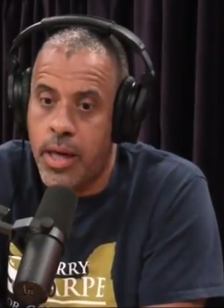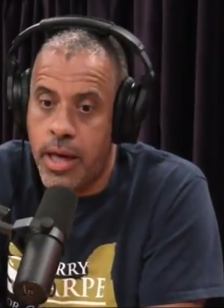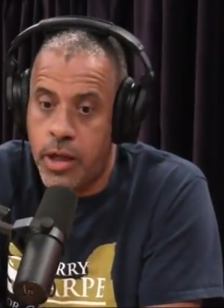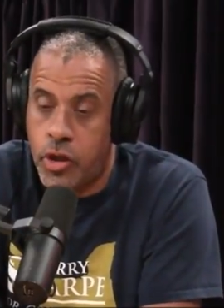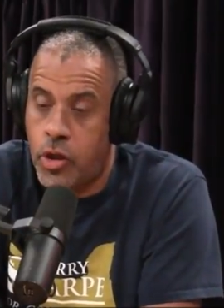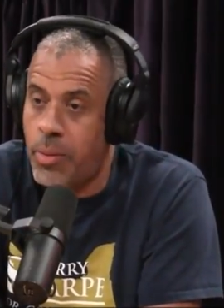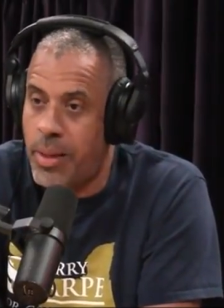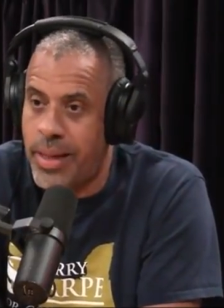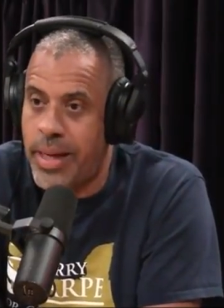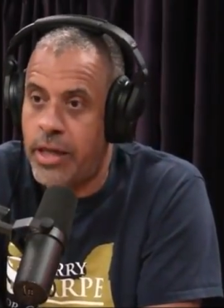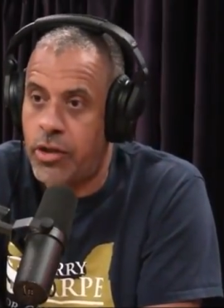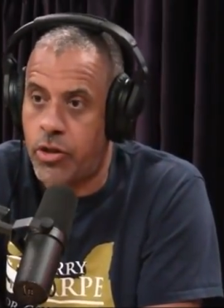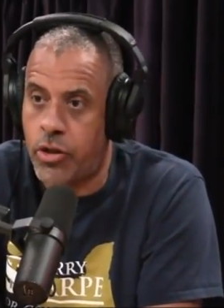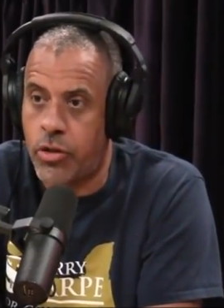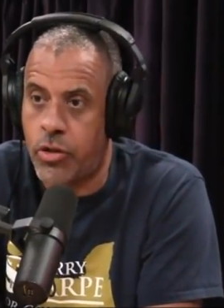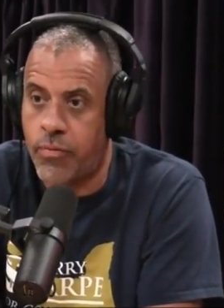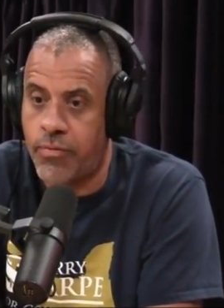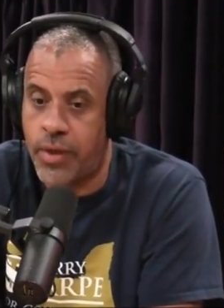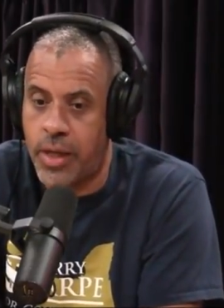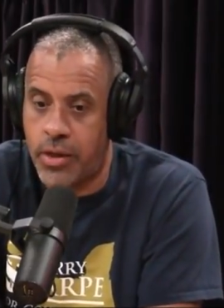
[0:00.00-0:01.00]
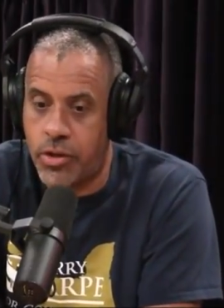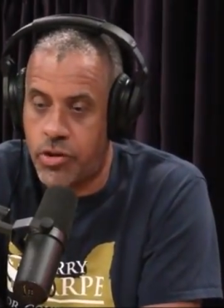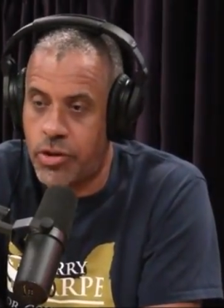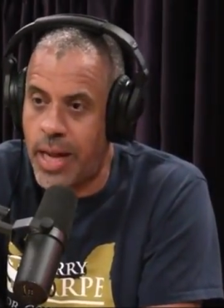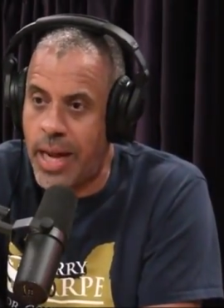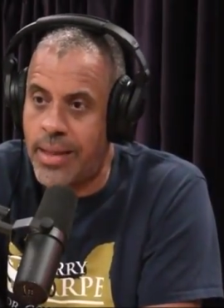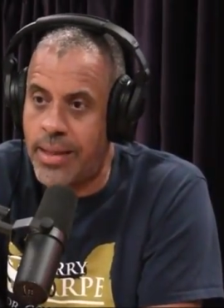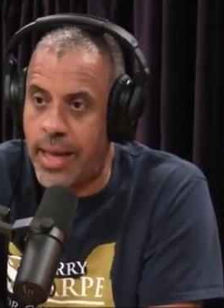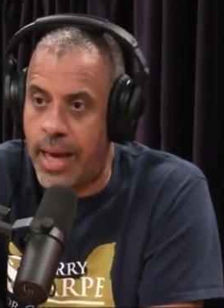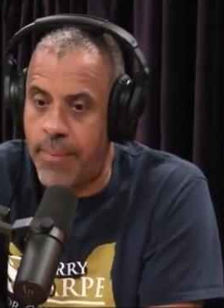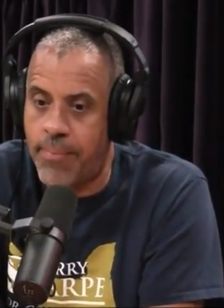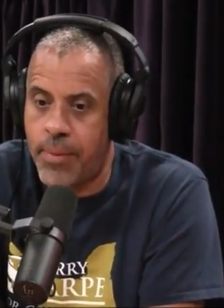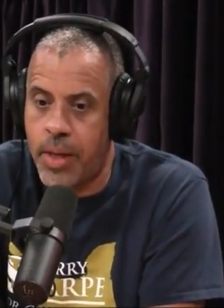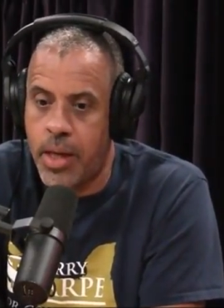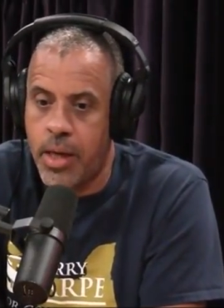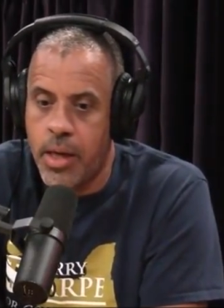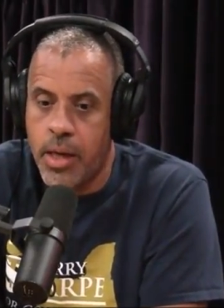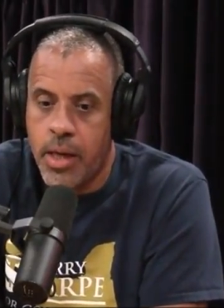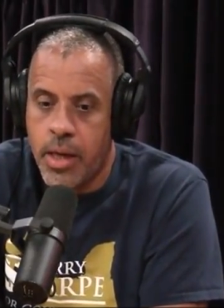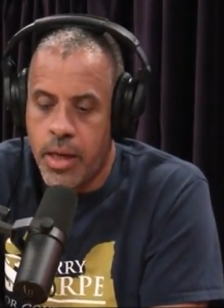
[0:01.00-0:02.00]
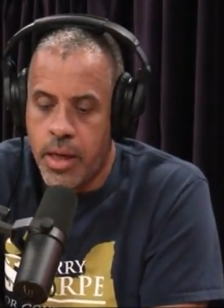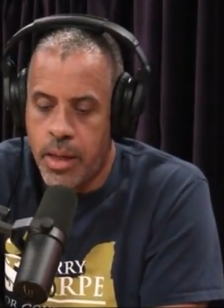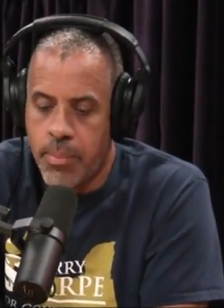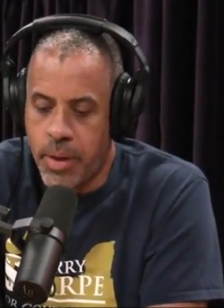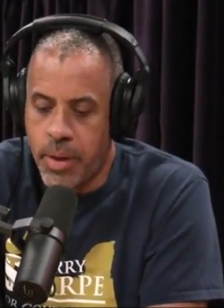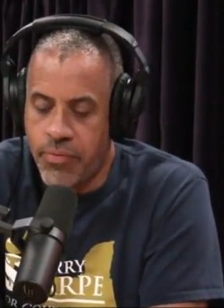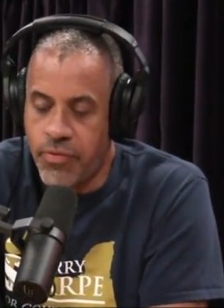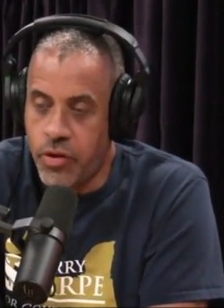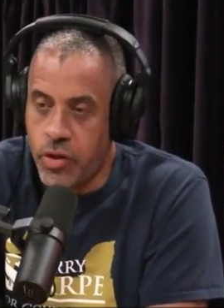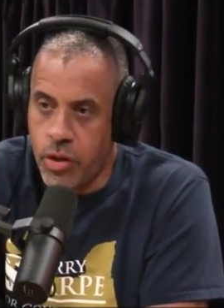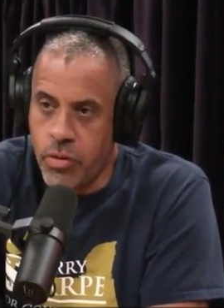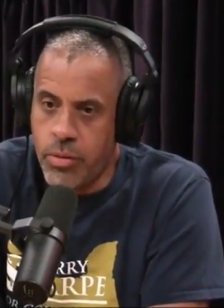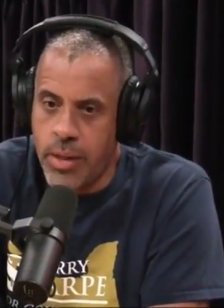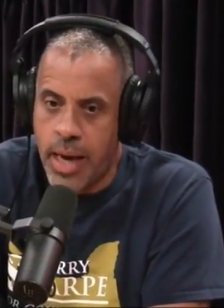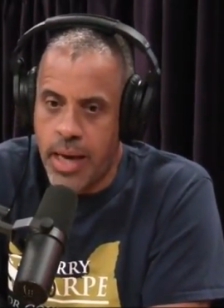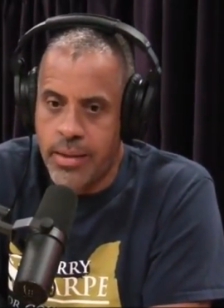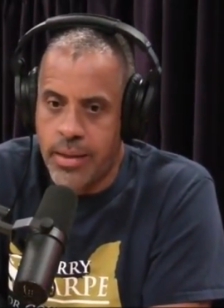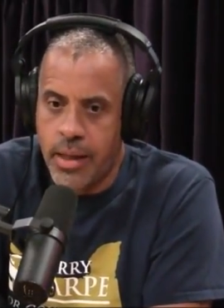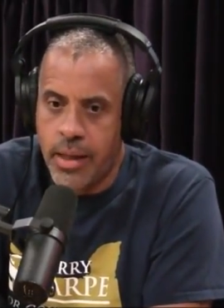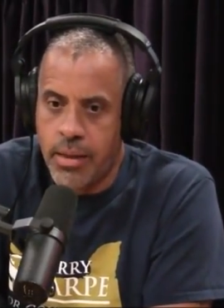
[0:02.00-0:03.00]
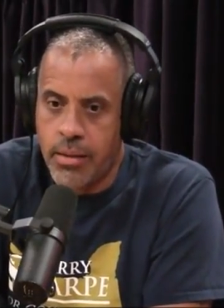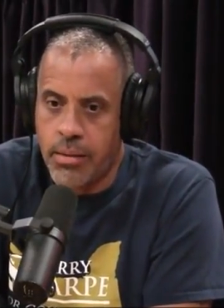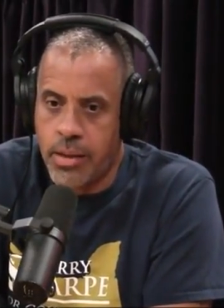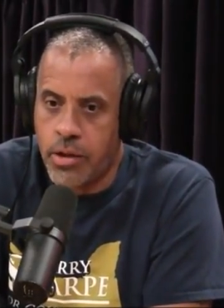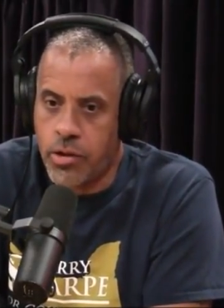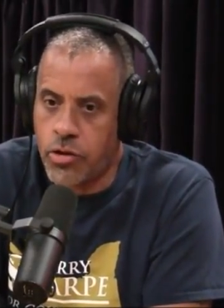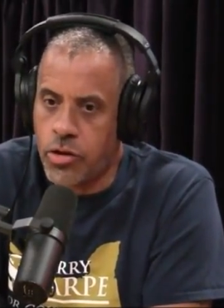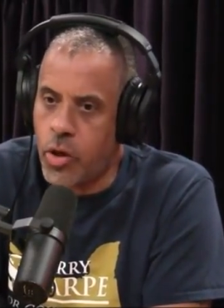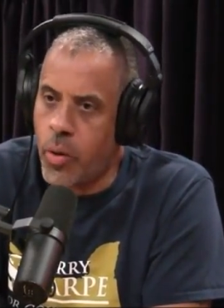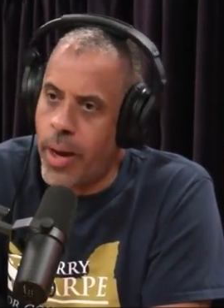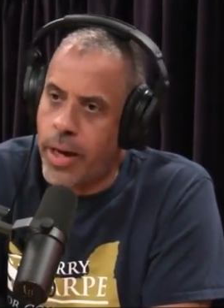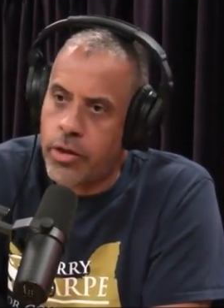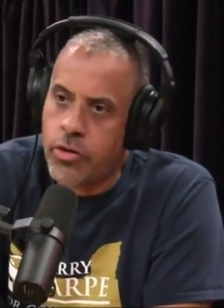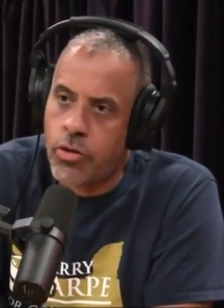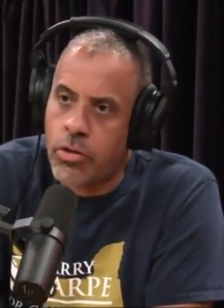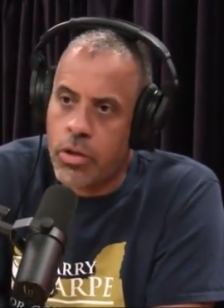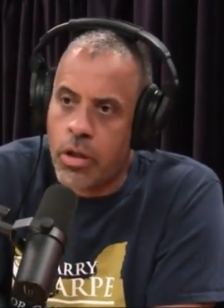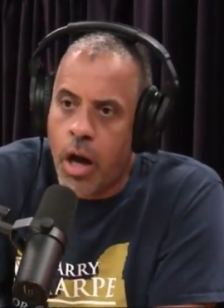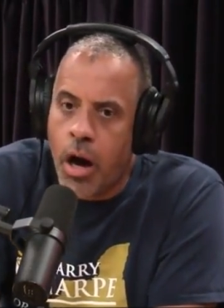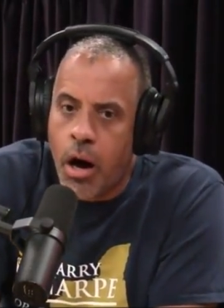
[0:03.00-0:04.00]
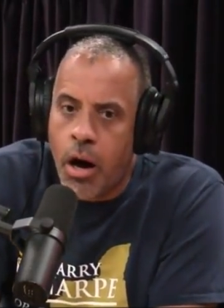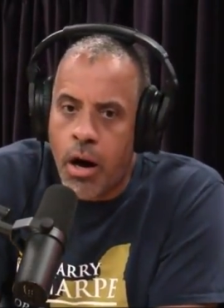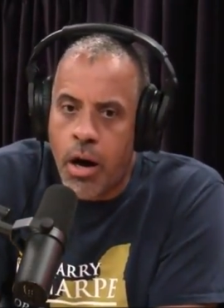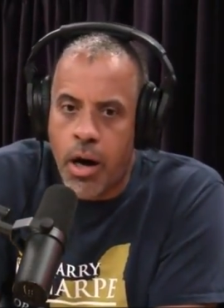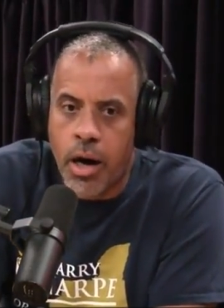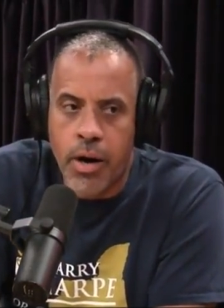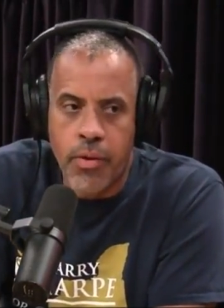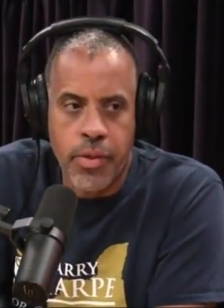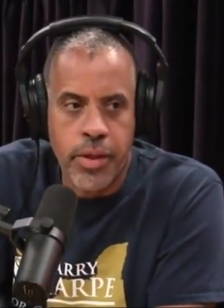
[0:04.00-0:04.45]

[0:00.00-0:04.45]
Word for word: It's human nature. You have to understand that. But if you do that, then there's no extra law.